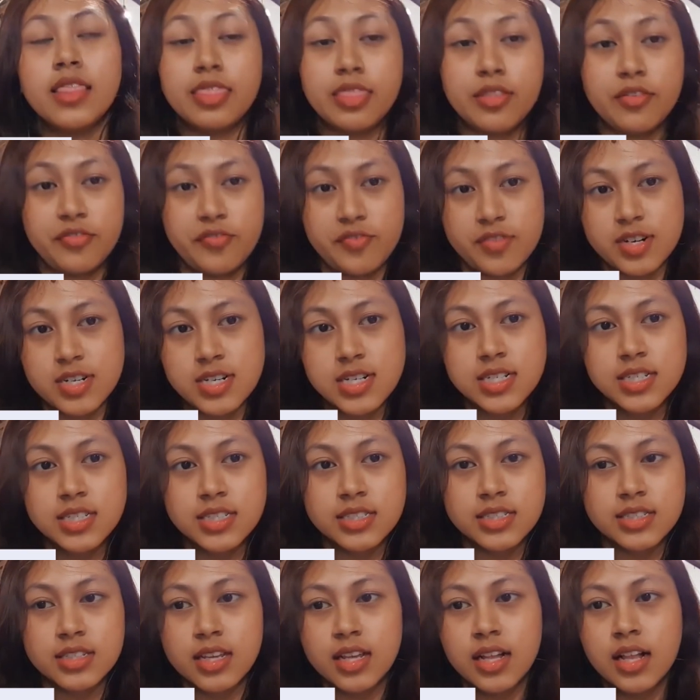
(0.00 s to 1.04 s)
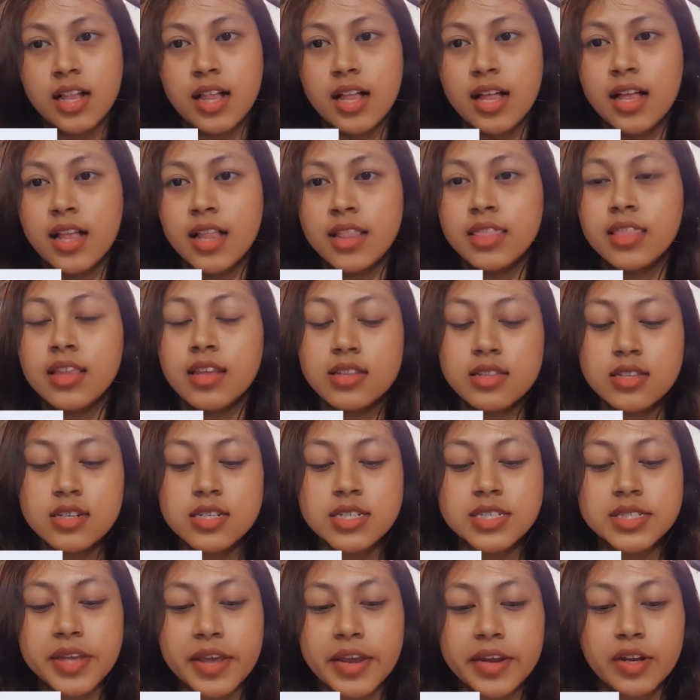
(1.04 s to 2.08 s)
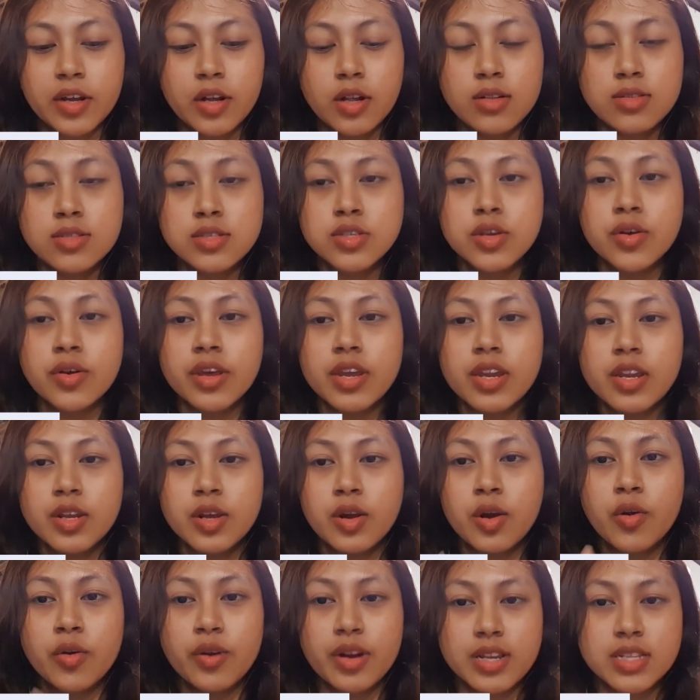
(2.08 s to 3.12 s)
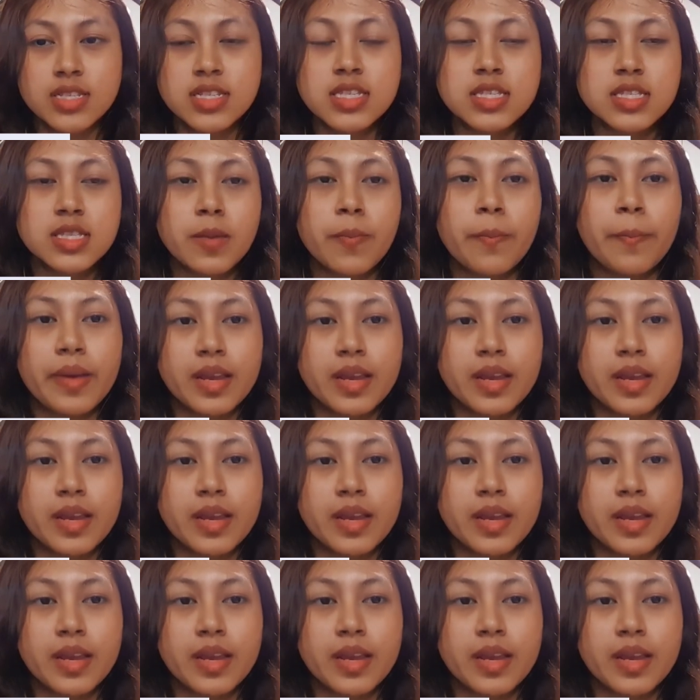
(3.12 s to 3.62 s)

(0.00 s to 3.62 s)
The first, the nurse can also encourage the